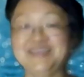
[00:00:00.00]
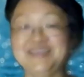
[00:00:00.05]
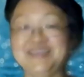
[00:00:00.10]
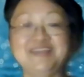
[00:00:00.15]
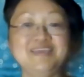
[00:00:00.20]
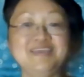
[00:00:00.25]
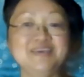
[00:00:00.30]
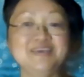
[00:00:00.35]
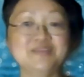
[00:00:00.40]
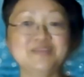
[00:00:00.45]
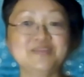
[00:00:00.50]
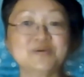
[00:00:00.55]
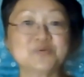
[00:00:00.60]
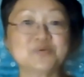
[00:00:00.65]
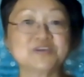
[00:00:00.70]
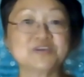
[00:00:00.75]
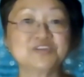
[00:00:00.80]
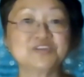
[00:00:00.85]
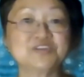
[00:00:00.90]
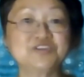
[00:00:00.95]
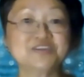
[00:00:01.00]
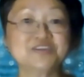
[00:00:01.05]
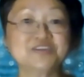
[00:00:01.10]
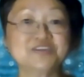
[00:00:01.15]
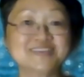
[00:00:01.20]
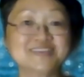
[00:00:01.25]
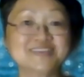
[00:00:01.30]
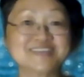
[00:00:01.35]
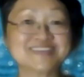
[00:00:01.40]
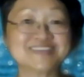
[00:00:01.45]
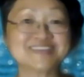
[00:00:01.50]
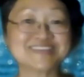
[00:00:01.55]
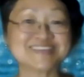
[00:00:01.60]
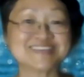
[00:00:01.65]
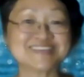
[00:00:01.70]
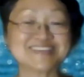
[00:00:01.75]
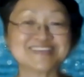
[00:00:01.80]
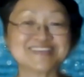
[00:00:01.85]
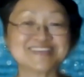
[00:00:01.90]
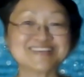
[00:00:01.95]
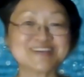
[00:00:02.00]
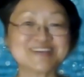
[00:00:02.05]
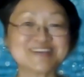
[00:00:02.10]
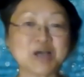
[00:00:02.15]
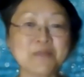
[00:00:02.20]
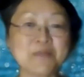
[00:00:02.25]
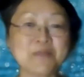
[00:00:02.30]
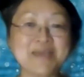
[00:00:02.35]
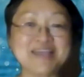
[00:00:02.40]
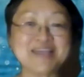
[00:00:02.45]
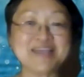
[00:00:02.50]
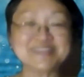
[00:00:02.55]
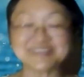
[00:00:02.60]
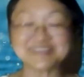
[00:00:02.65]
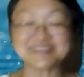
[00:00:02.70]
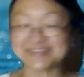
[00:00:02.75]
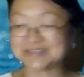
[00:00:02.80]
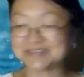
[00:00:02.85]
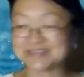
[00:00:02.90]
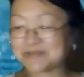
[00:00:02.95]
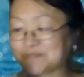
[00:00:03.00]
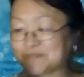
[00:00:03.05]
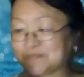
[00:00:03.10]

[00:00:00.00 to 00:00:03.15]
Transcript: Any other questions, comments?